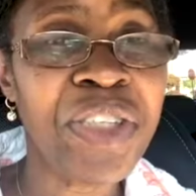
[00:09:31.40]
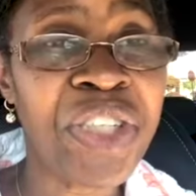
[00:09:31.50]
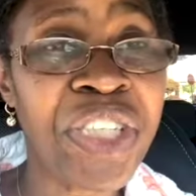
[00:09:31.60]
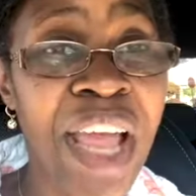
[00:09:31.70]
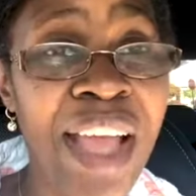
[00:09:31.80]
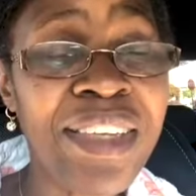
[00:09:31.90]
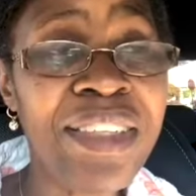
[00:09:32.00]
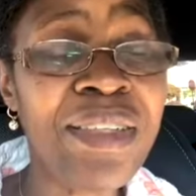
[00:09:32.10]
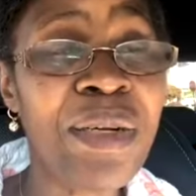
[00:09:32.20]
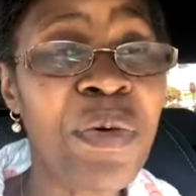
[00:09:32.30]

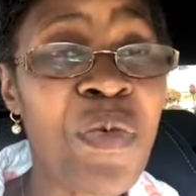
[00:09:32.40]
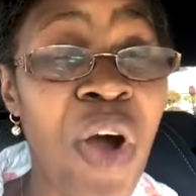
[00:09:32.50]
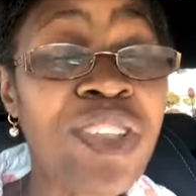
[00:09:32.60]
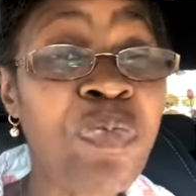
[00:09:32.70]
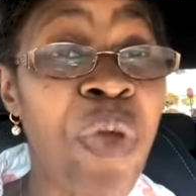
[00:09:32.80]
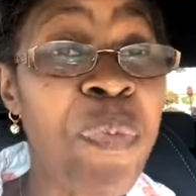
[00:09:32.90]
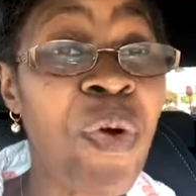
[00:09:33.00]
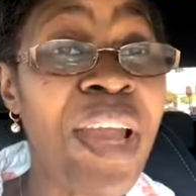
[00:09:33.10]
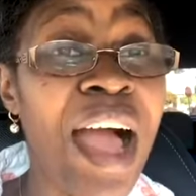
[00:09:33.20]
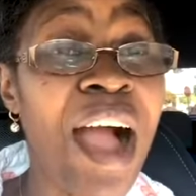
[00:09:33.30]
Change what
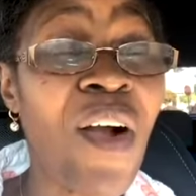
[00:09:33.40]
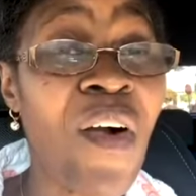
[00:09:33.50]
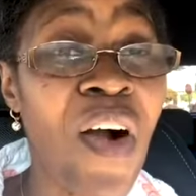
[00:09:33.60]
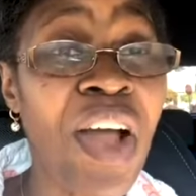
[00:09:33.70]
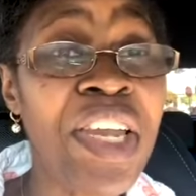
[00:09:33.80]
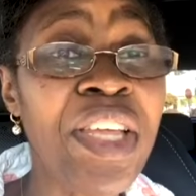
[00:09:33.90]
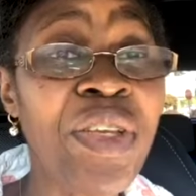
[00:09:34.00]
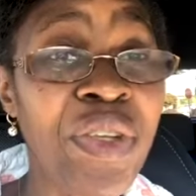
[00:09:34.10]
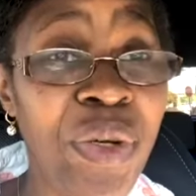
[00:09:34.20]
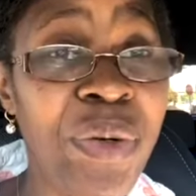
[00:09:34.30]
people are
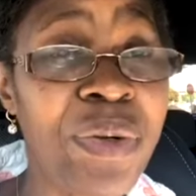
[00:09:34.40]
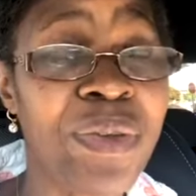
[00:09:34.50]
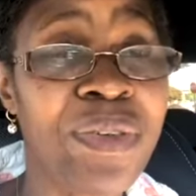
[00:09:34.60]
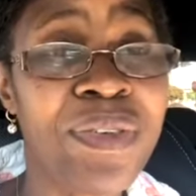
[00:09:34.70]
calling you.